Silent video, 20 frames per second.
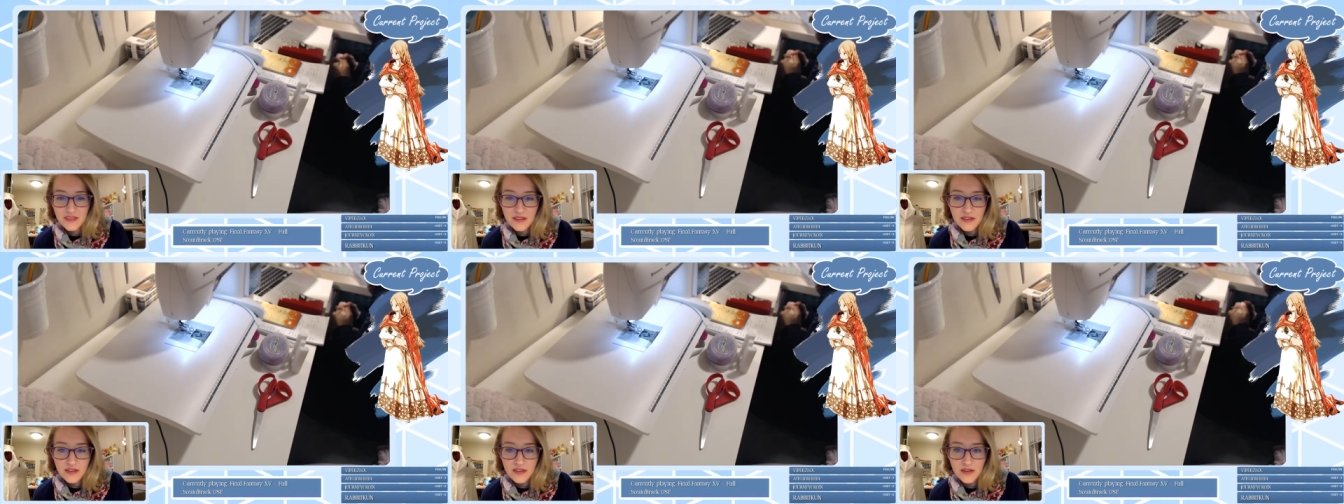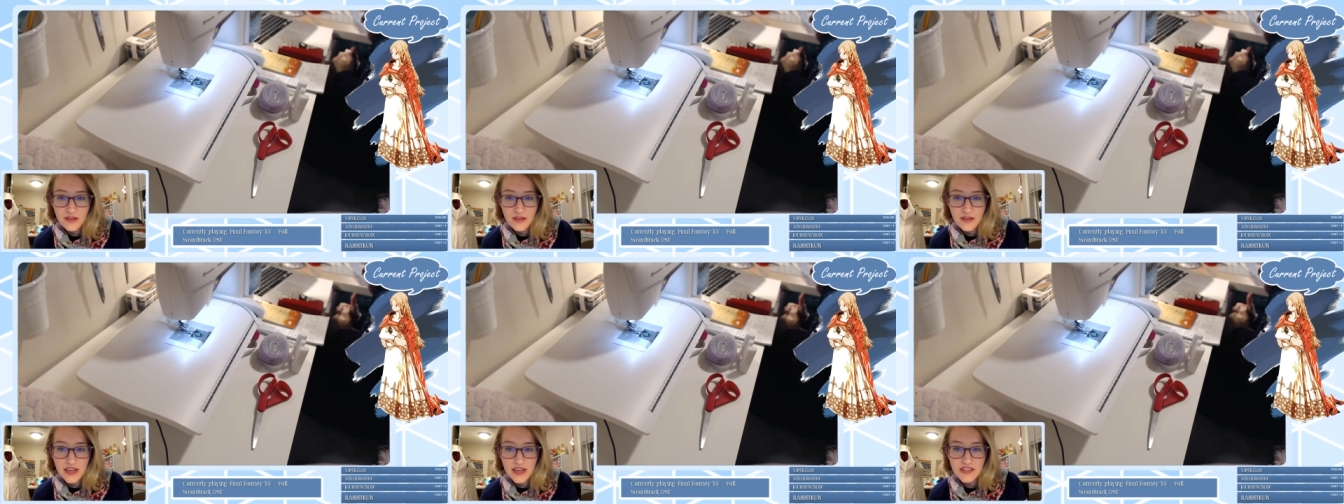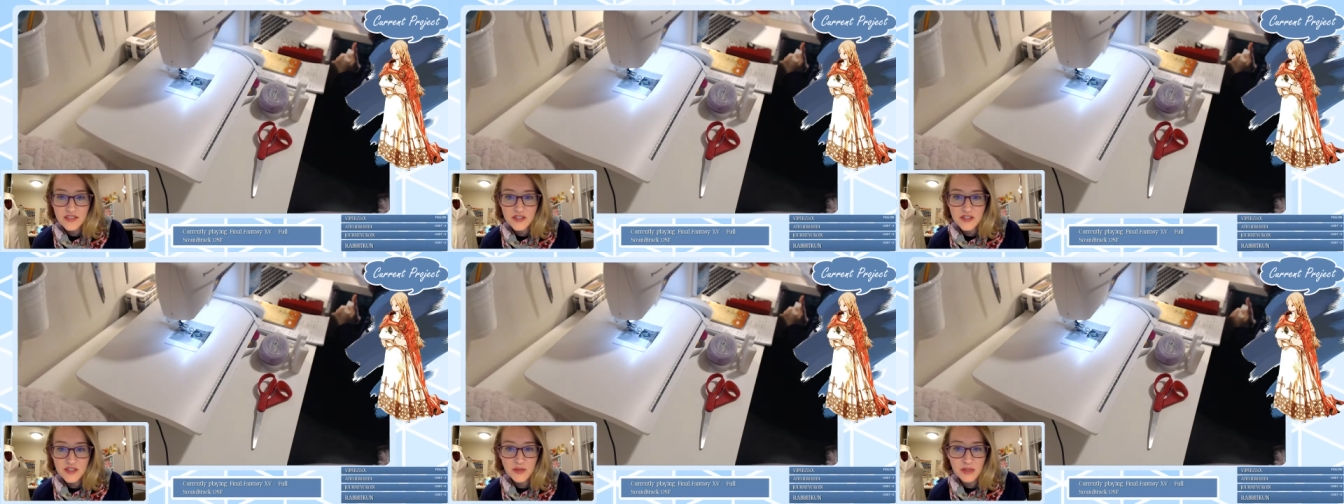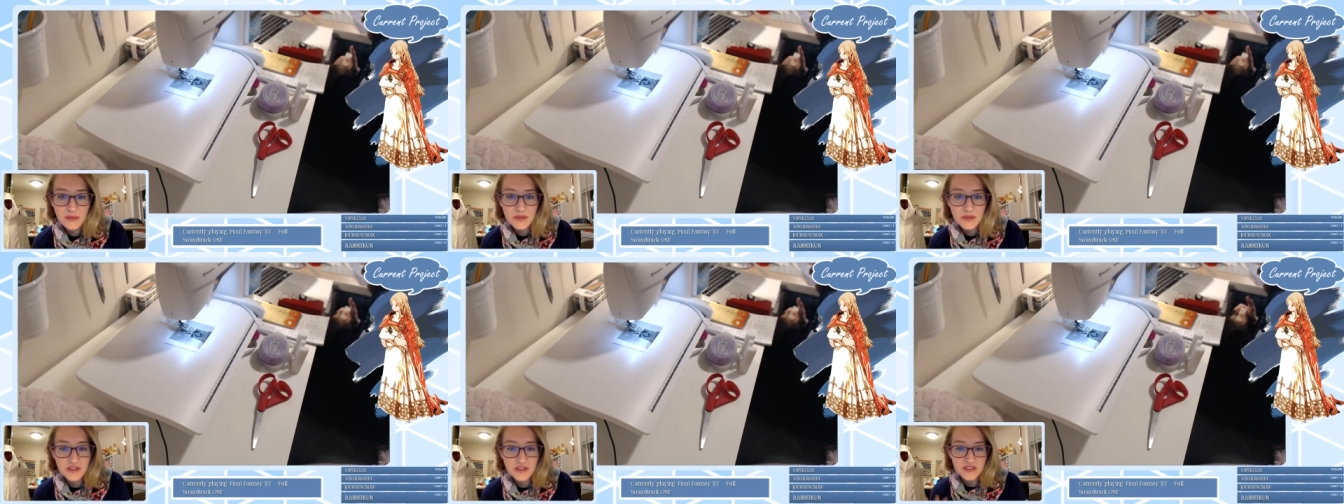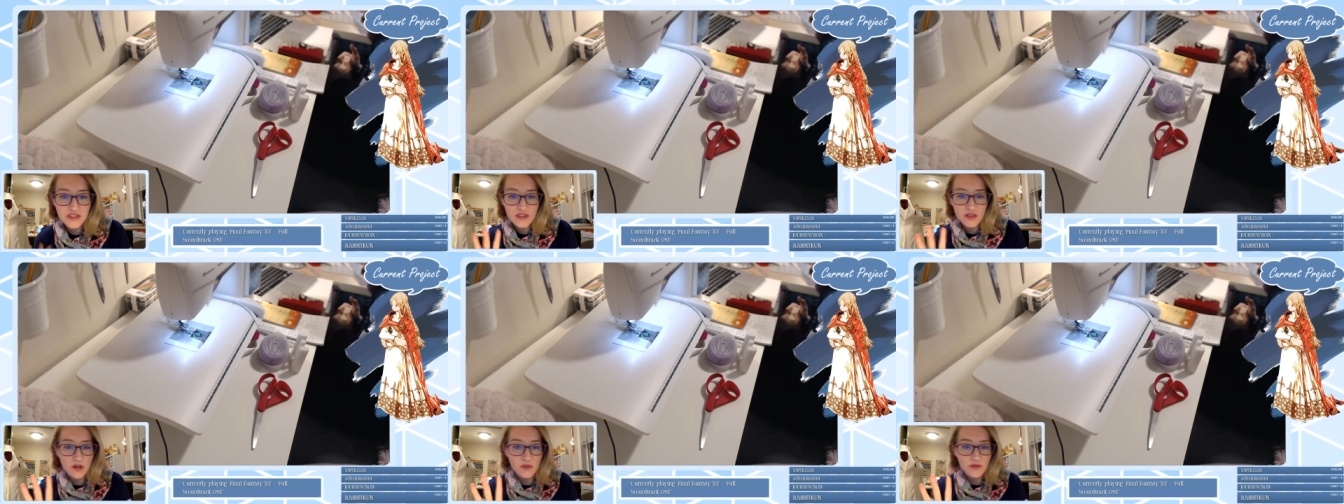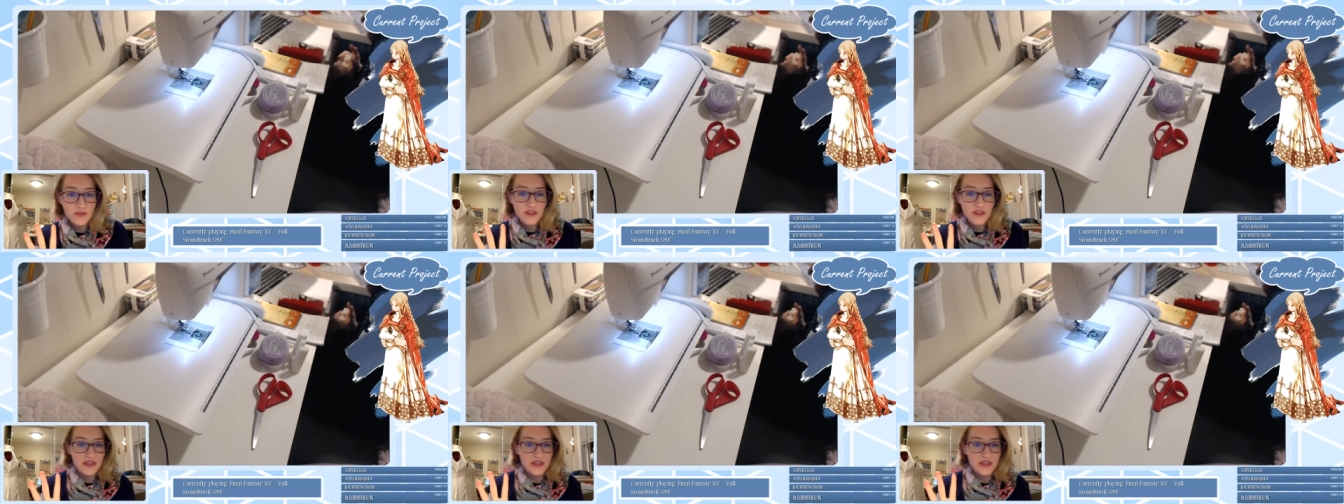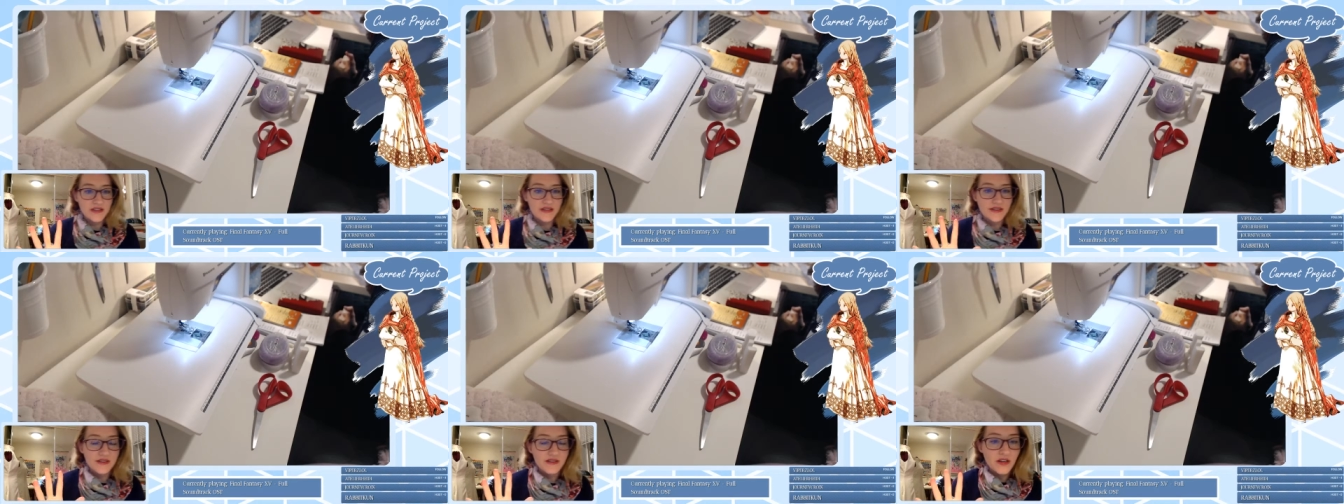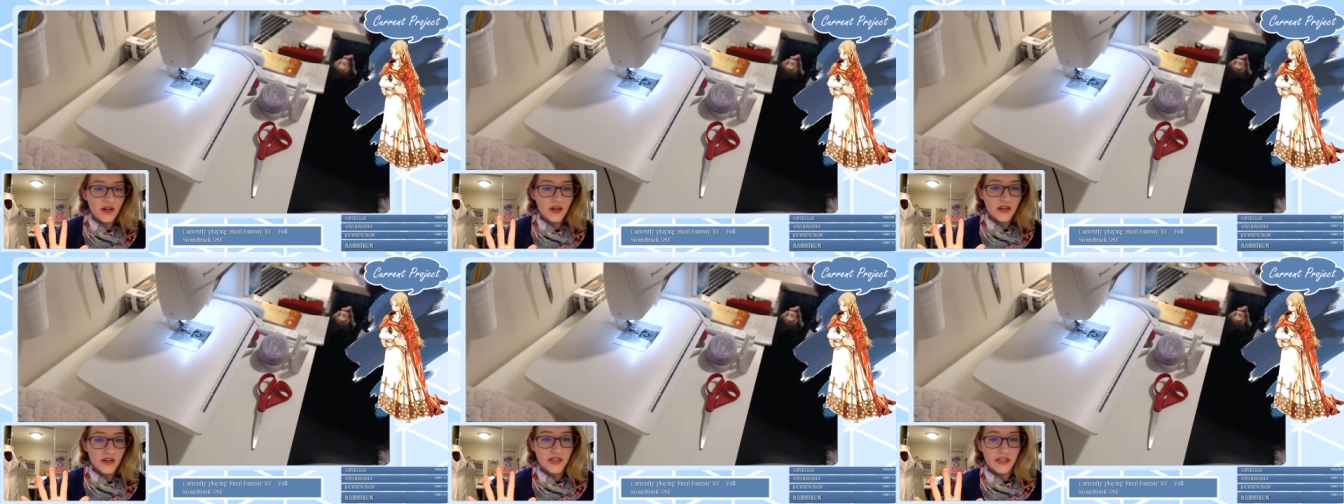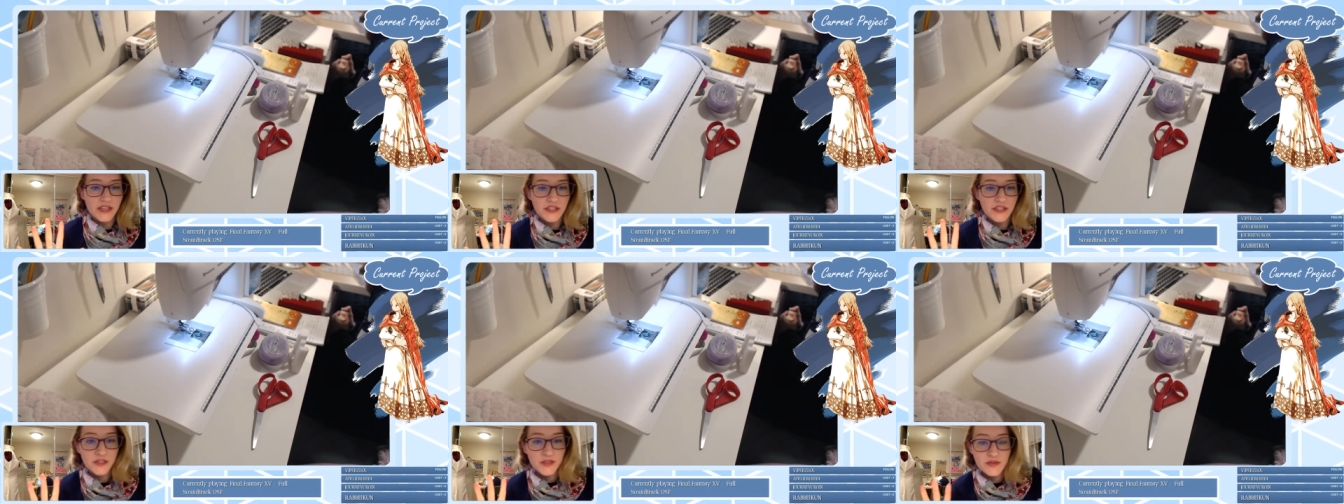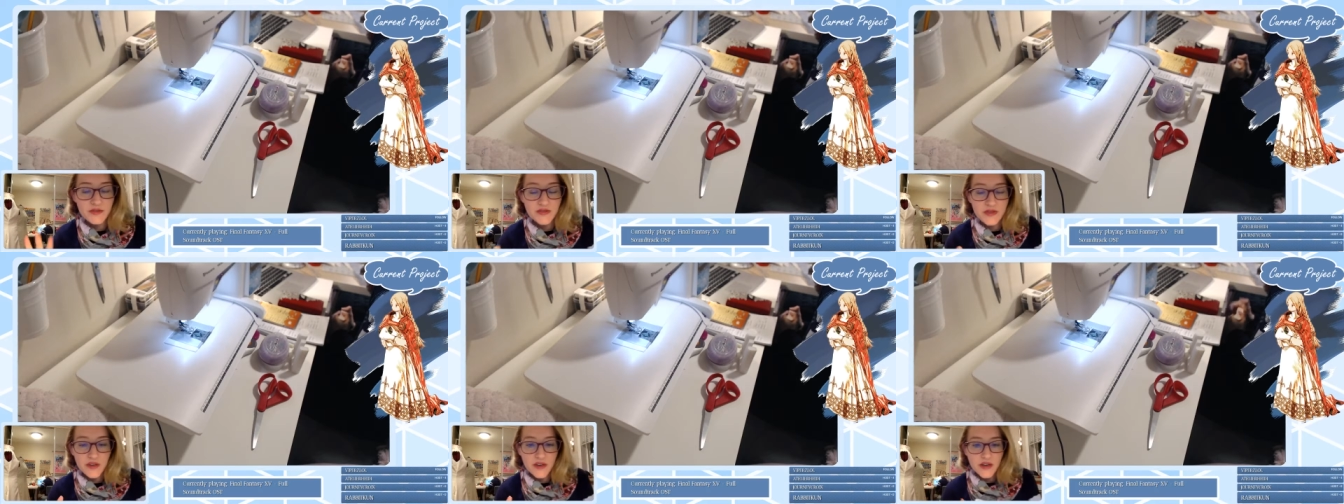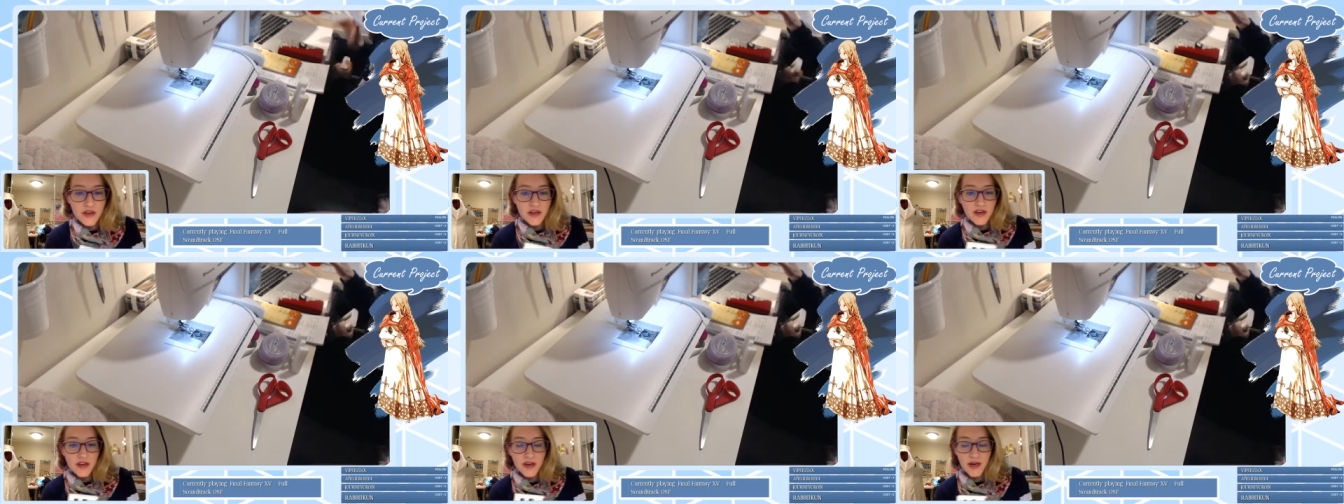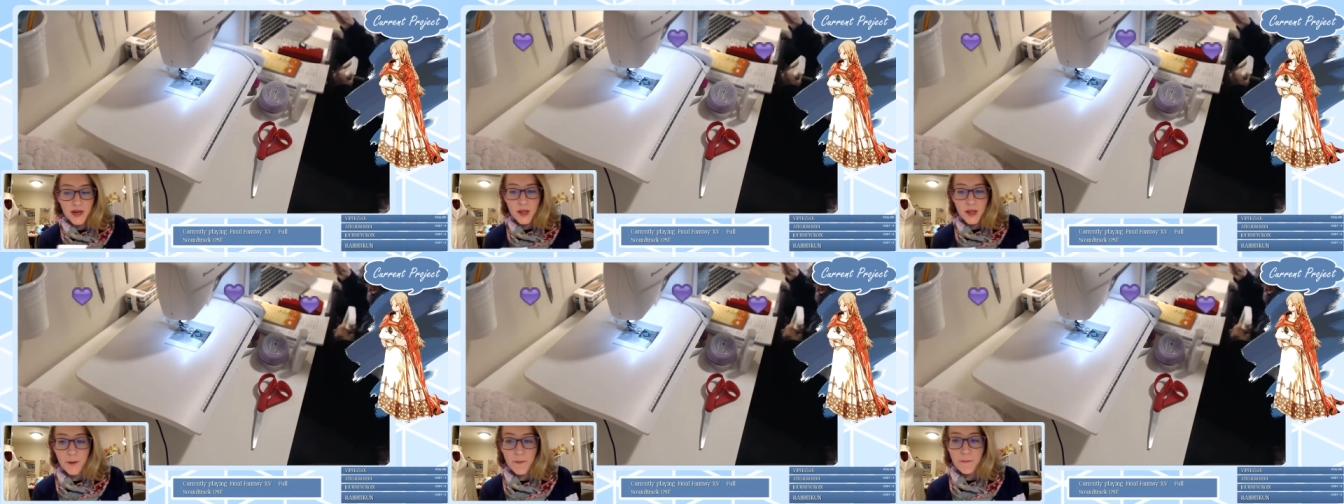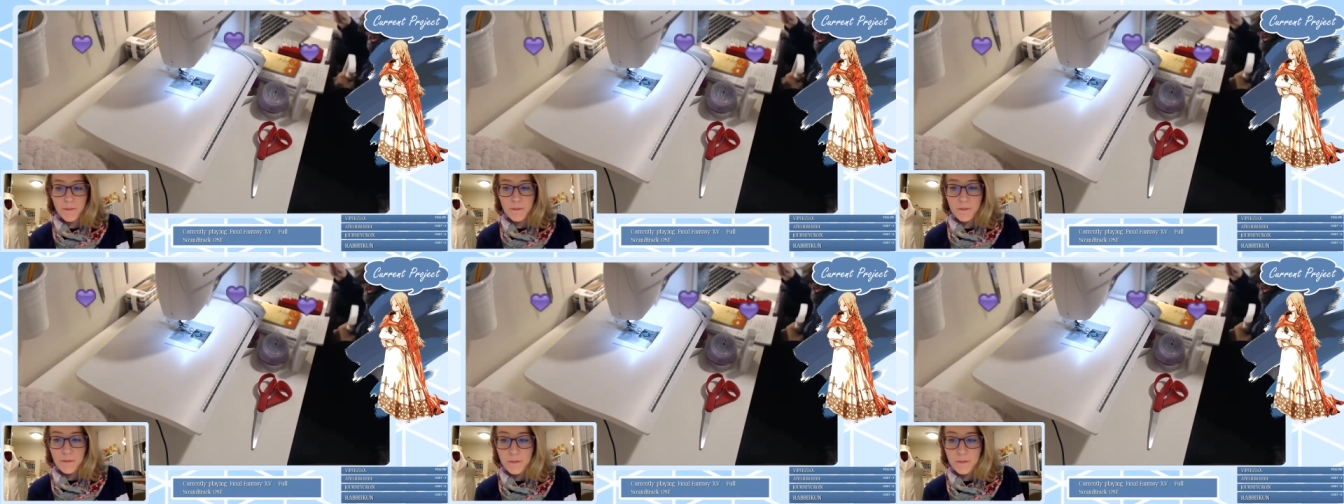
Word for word: okay, I started playing music, so hopefully that doesn't cause any issues. Um,